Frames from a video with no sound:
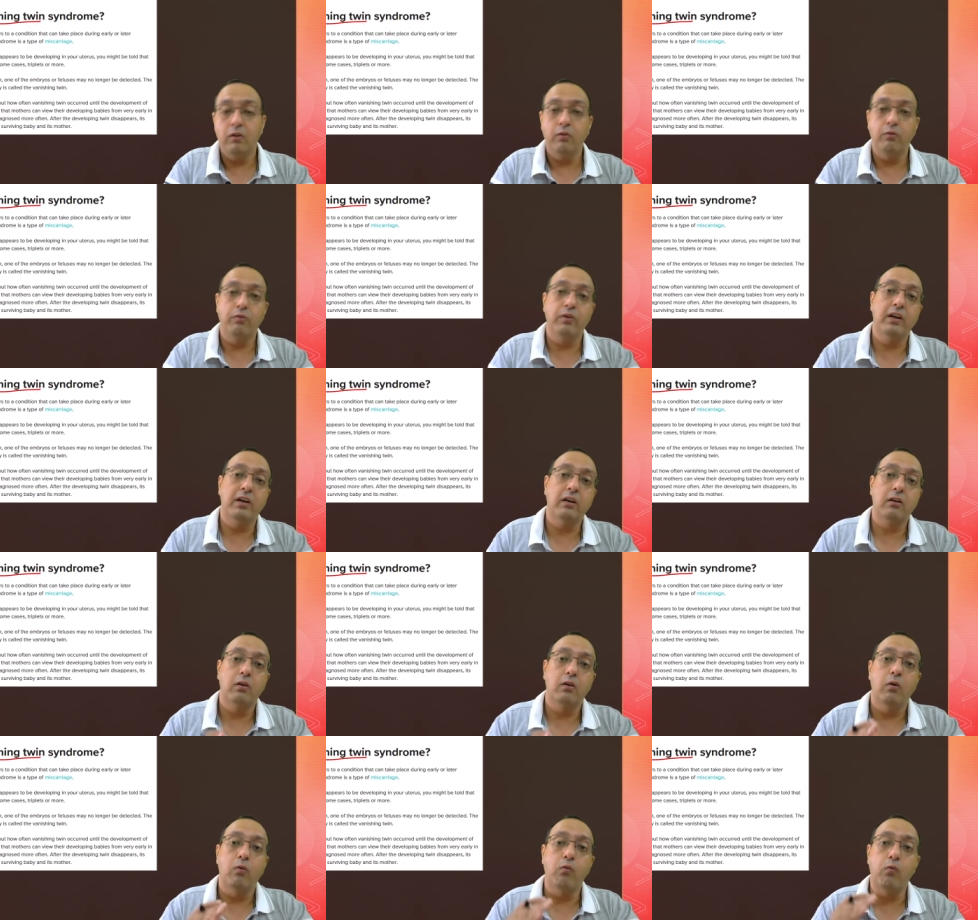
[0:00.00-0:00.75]

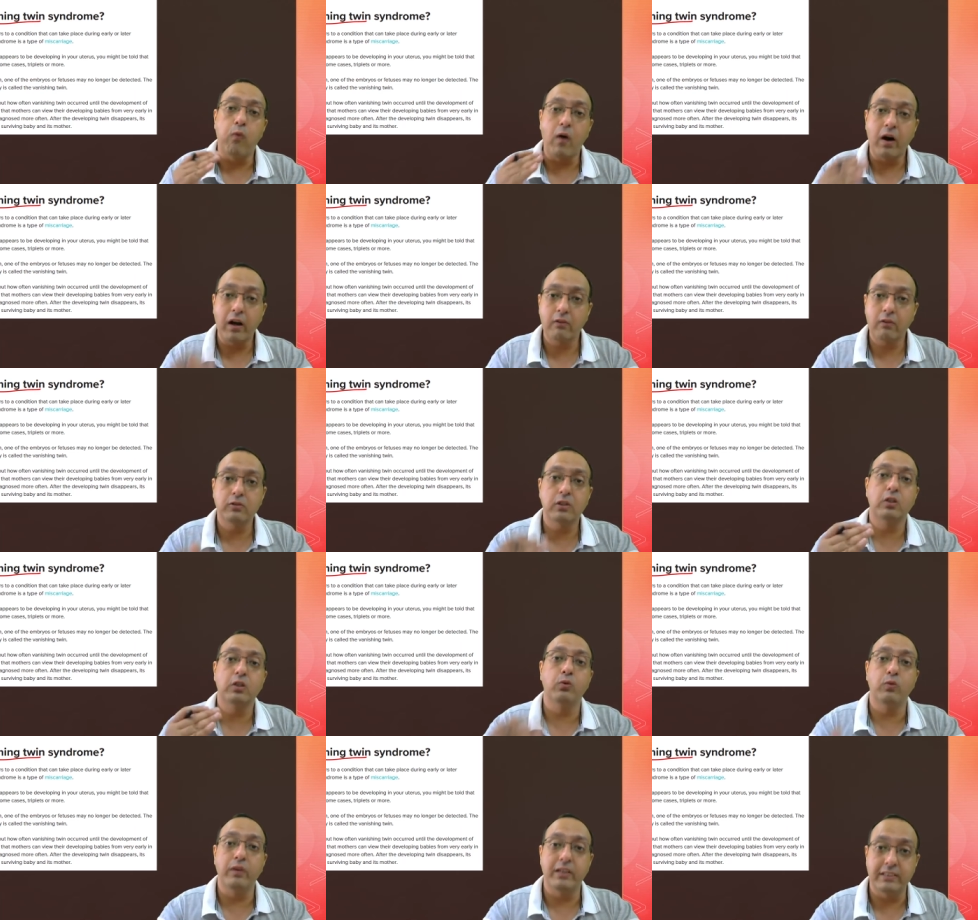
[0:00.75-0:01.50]
where one of
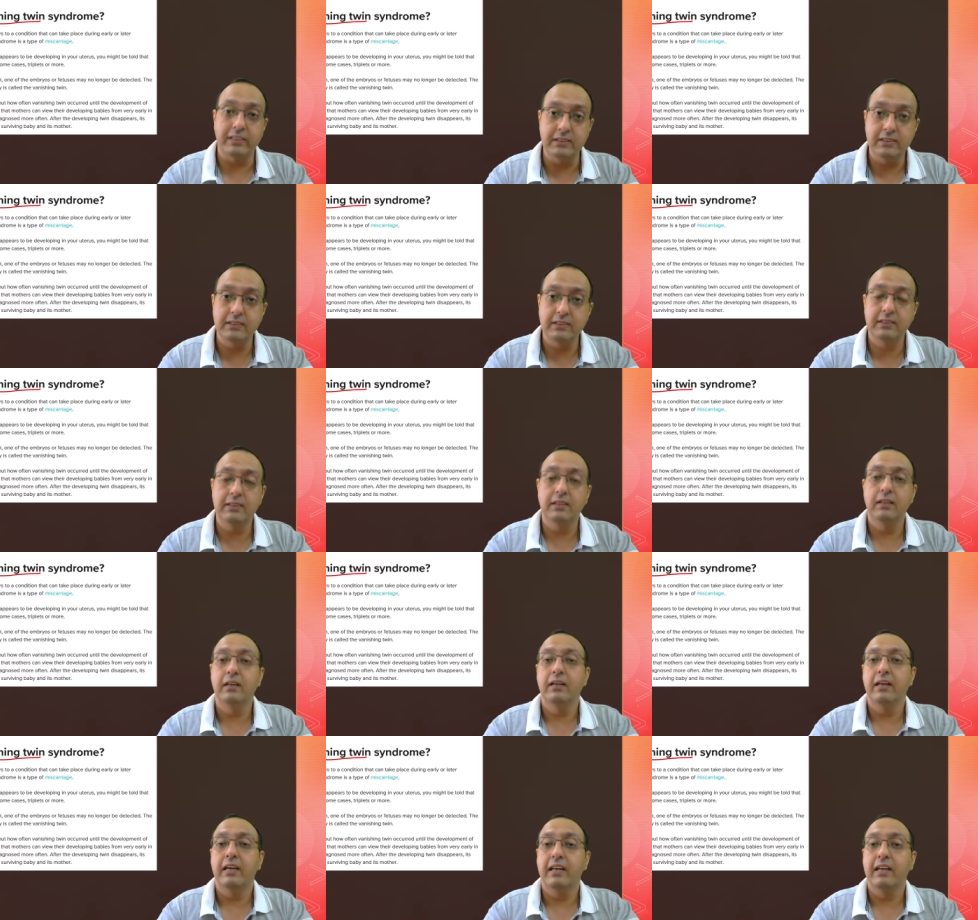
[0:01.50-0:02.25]
the twins
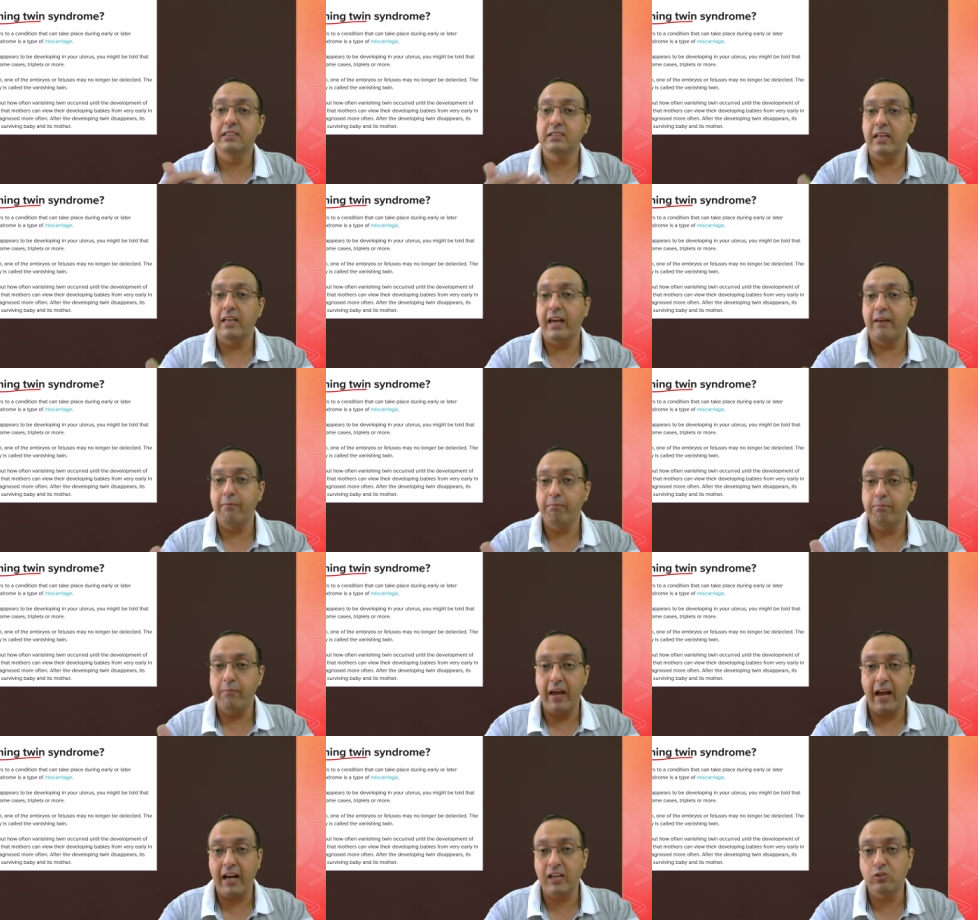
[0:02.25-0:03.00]
is
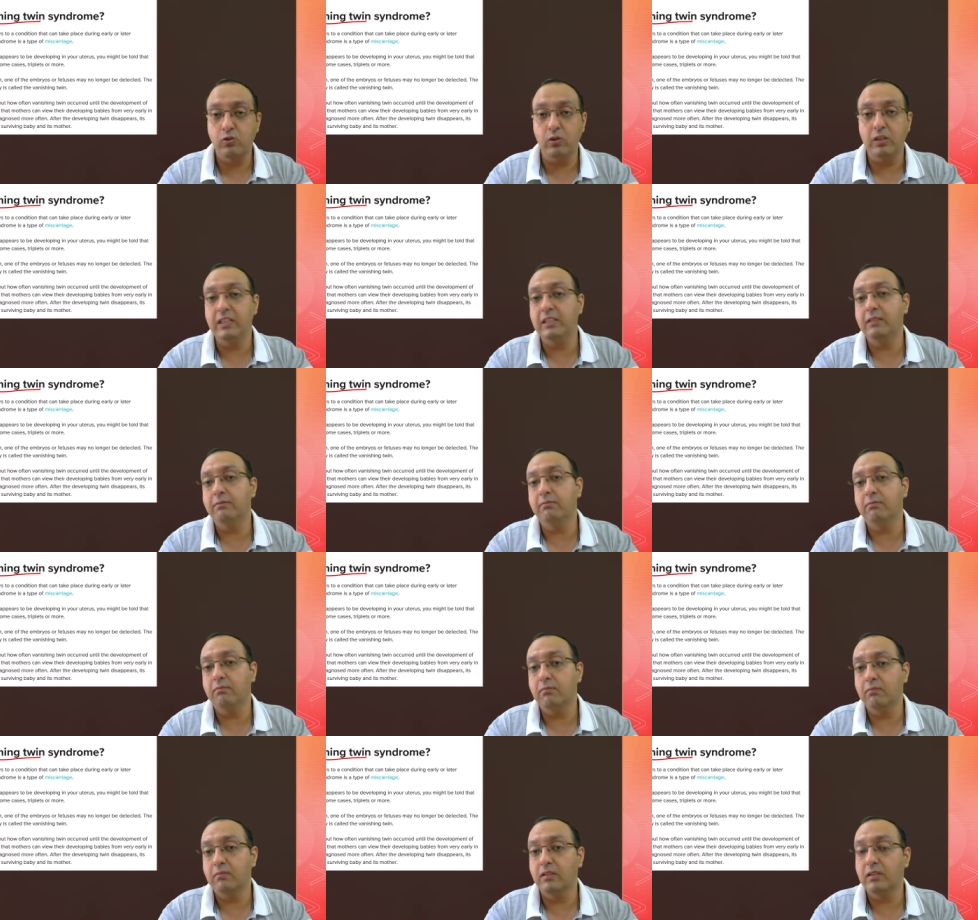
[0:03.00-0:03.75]
actually,
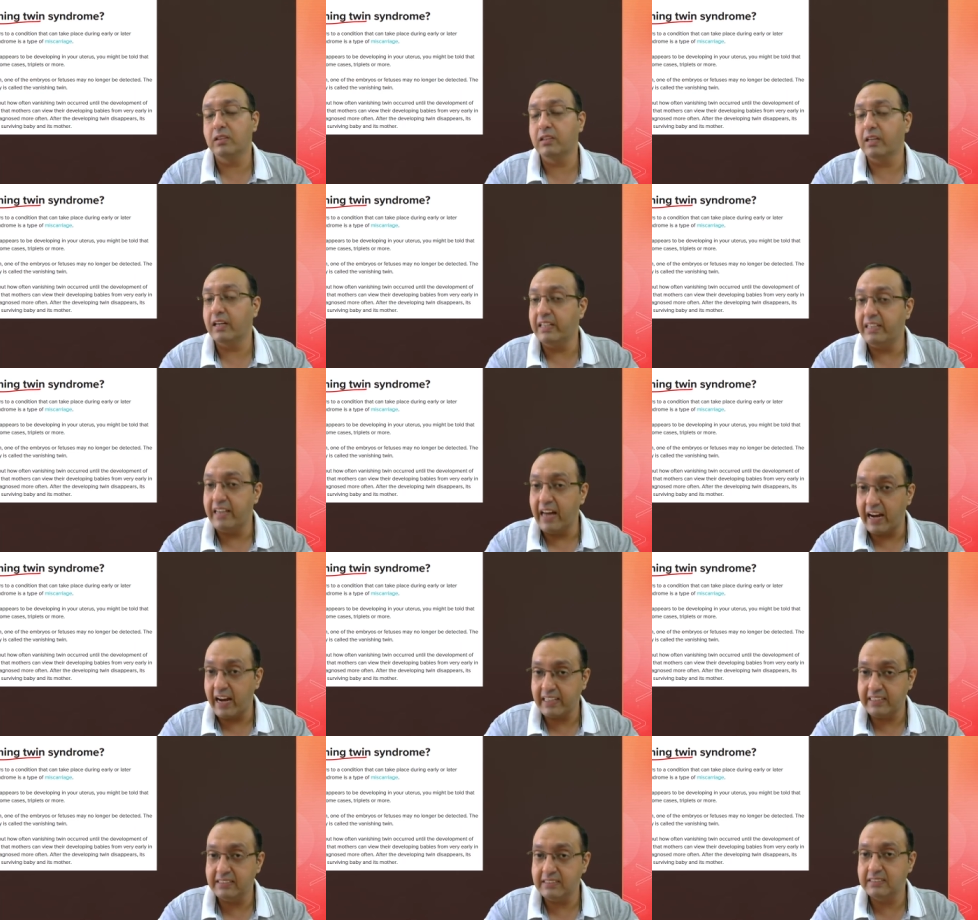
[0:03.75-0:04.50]
it
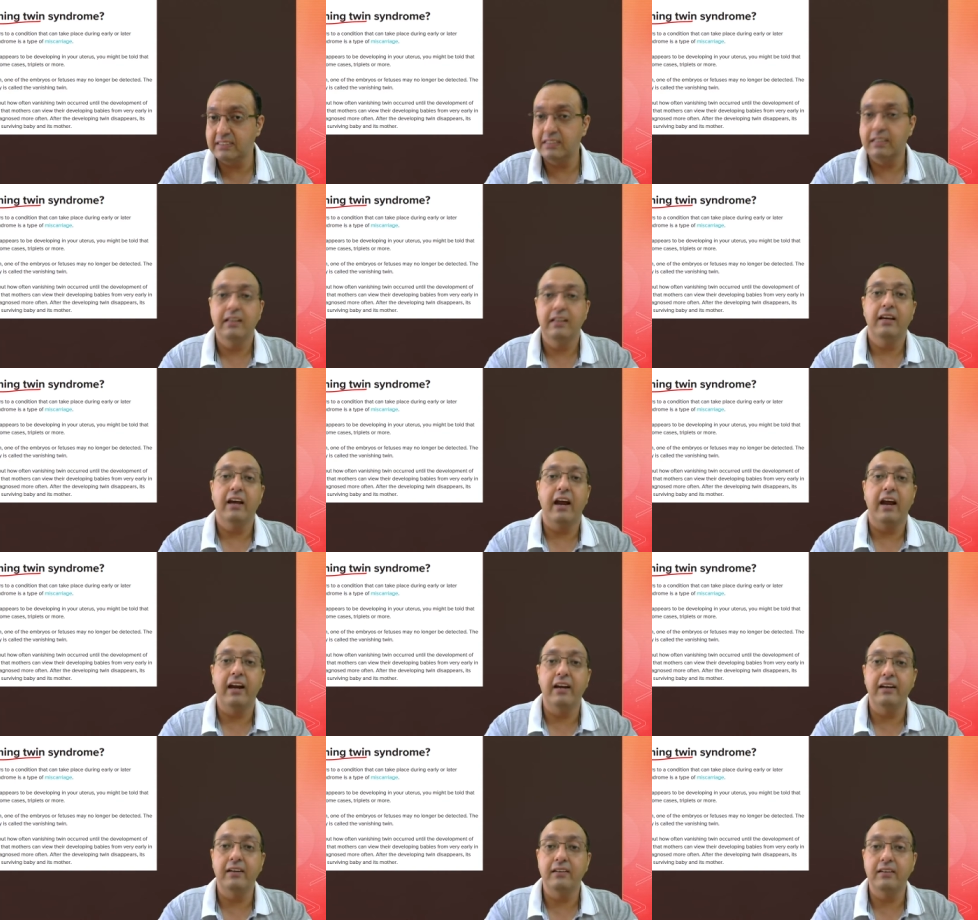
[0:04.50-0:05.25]
dies,
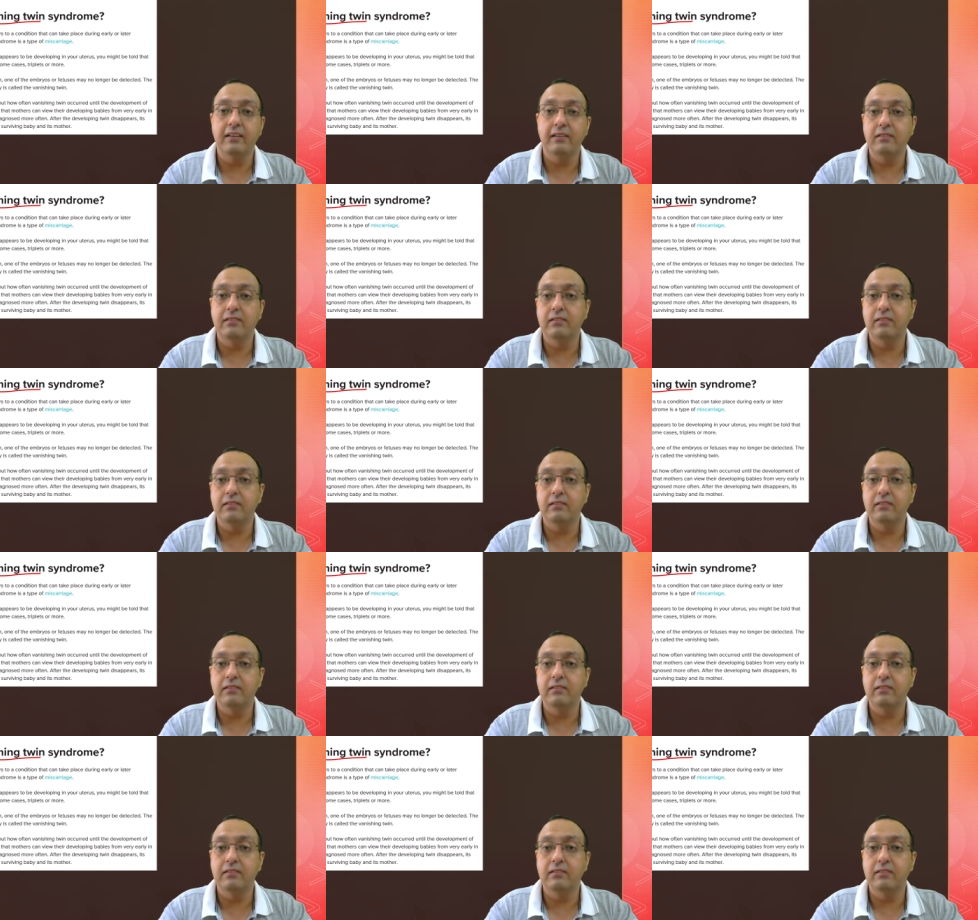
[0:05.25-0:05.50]
and